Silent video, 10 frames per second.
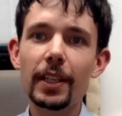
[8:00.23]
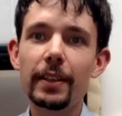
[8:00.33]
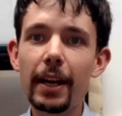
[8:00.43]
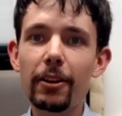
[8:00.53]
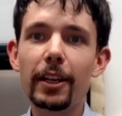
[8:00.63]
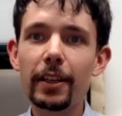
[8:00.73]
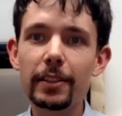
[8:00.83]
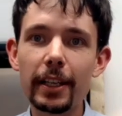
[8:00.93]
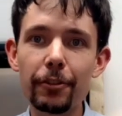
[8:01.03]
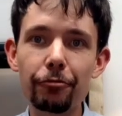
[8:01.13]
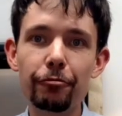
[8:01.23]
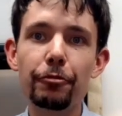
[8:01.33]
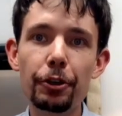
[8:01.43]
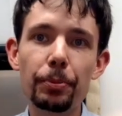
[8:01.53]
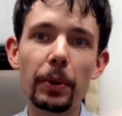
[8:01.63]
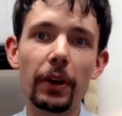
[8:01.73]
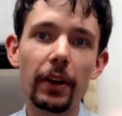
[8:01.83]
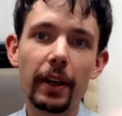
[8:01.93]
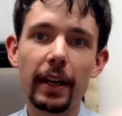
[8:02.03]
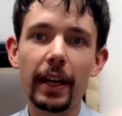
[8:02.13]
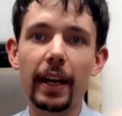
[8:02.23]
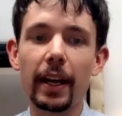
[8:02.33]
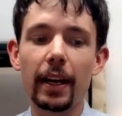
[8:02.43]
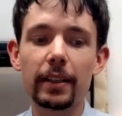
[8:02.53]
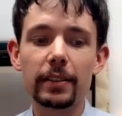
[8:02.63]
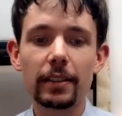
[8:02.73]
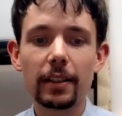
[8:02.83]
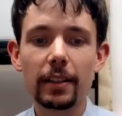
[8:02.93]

Now, like I said, Rupert has